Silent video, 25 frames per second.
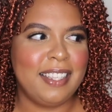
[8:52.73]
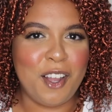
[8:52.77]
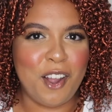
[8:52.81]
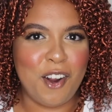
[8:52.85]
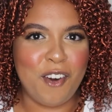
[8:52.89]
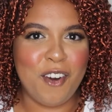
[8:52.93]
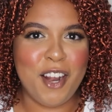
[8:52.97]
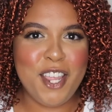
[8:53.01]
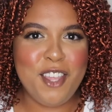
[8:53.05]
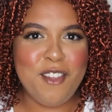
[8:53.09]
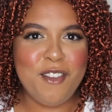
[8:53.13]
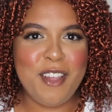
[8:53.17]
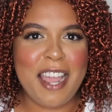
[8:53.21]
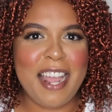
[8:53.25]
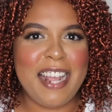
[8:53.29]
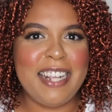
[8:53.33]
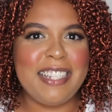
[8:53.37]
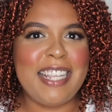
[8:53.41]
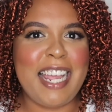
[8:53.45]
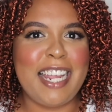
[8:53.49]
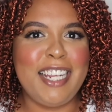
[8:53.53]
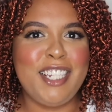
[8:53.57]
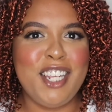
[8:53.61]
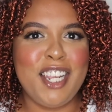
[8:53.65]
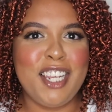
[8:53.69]
All right, you
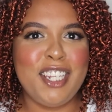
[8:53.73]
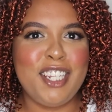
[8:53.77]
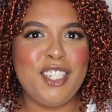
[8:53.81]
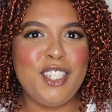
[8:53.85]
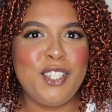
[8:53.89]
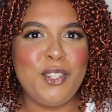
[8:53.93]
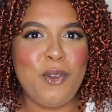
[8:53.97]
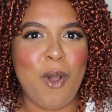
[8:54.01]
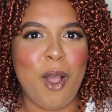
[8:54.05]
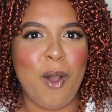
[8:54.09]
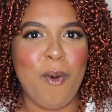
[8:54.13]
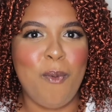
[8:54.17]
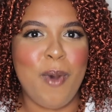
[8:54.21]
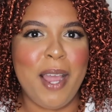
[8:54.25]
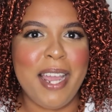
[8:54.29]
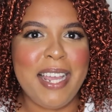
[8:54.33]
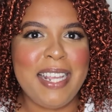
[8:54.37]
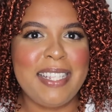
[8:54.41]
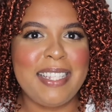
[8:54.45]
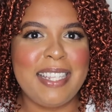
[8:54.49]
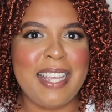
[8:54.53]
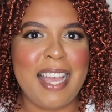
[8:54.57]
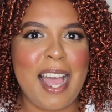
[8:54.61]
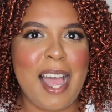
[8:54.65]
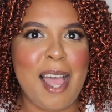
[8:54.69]
guys, I changed into a
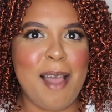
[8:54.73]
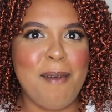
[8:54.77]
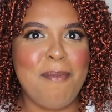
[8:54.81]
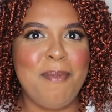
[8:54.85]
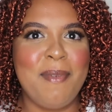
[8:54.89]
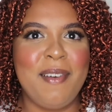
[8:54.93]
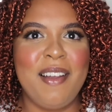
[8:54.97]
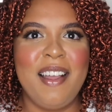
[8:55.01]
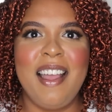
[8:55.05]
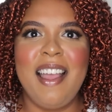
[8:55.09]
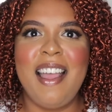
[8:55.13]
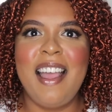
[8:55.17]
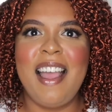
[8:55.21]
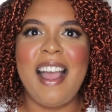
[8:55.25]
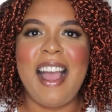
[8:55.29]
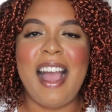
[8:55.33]
white top.